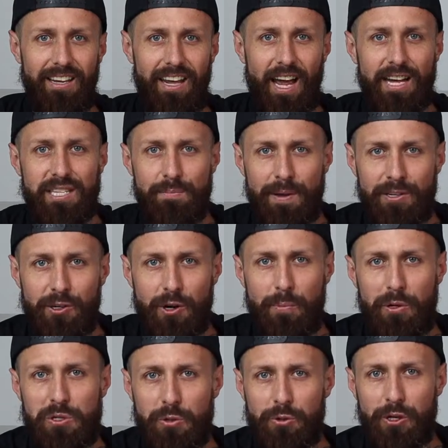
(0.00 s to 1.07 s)
As a mentor to
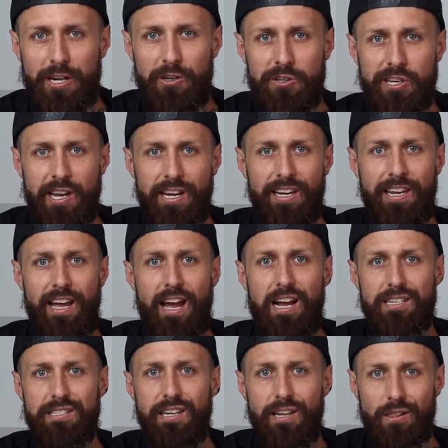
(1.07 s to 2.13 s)
personal trainers, I get
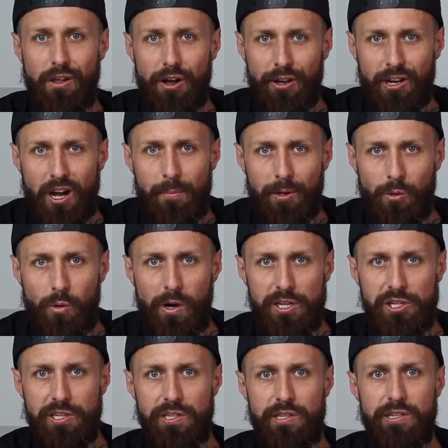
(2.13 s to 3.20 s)
asked a lot of common
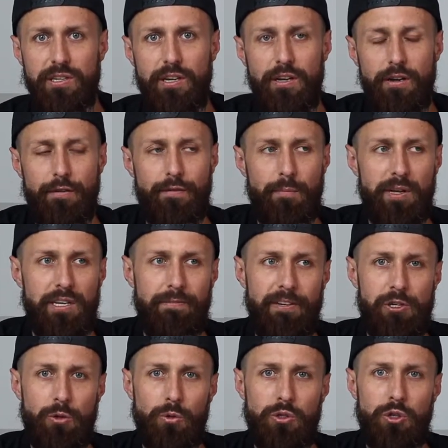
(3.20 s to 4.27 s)
questions from
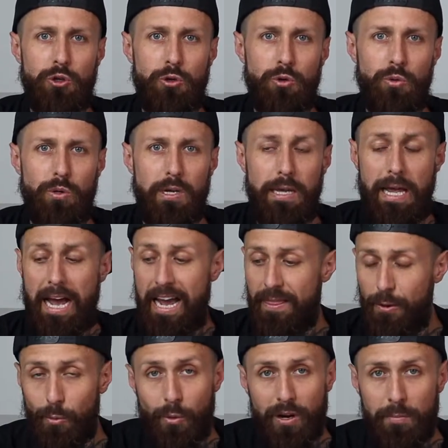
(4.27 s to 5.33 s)
individuals who
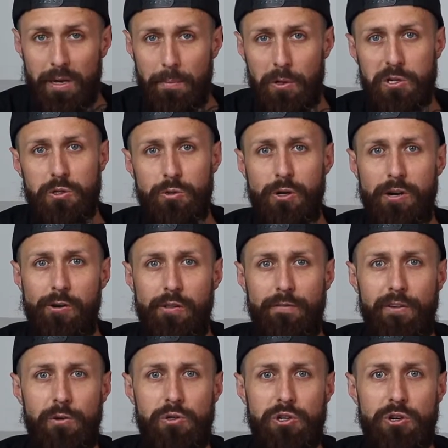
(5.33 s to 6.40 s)
either want to be a personal trainer in the
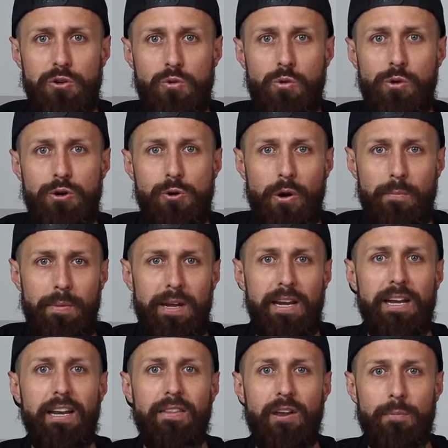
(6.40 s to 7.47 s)
future or who are
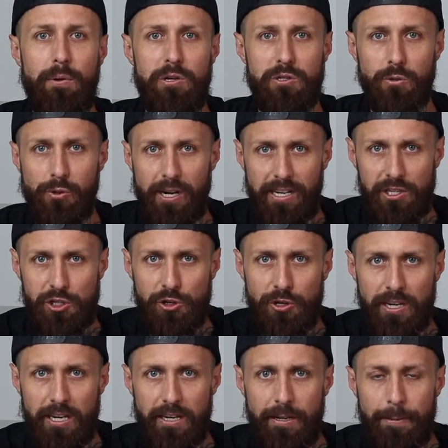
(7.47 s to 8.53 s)
beginning their personal training
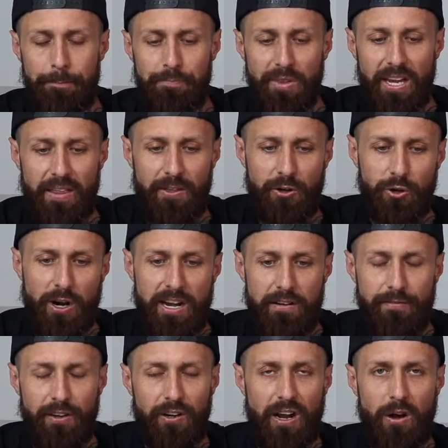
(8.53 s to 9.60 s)
journey, and they're trying to
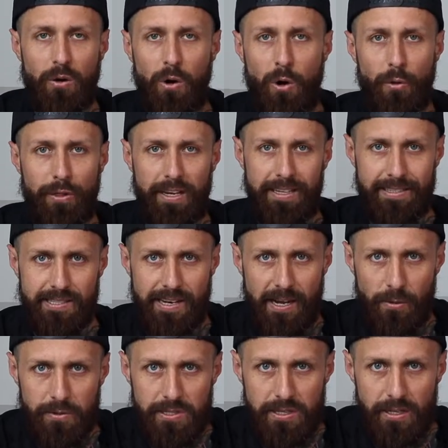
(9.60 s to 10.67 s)
figure out all the ins and
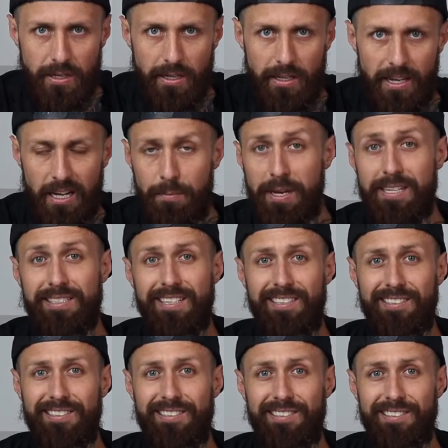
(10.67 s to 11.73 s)
outs. And it makes
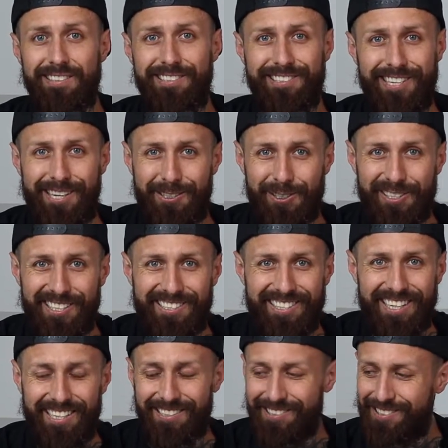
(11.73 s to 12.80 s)
sense. This is exercise
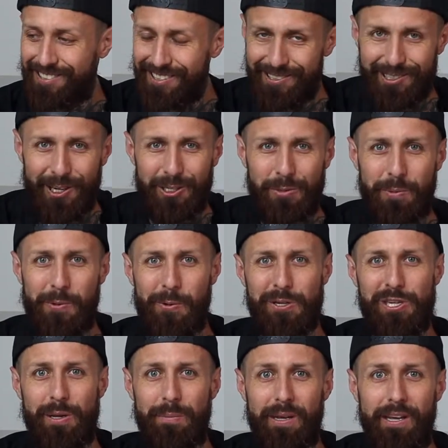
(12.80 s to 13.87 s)
science. It's
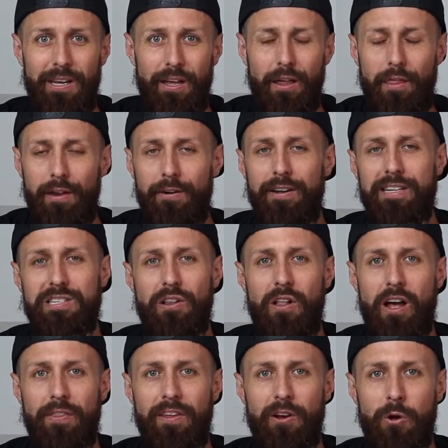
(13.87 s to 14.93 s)
entrepreneurship. There is a
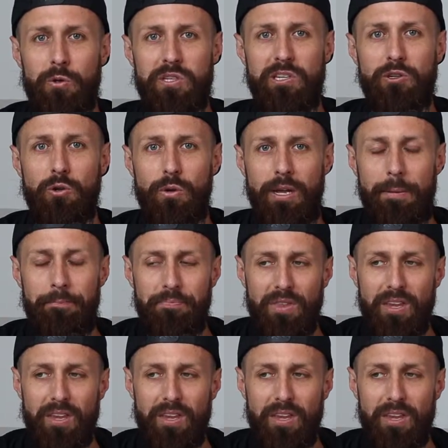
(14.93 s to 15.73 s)
lot that goes into it.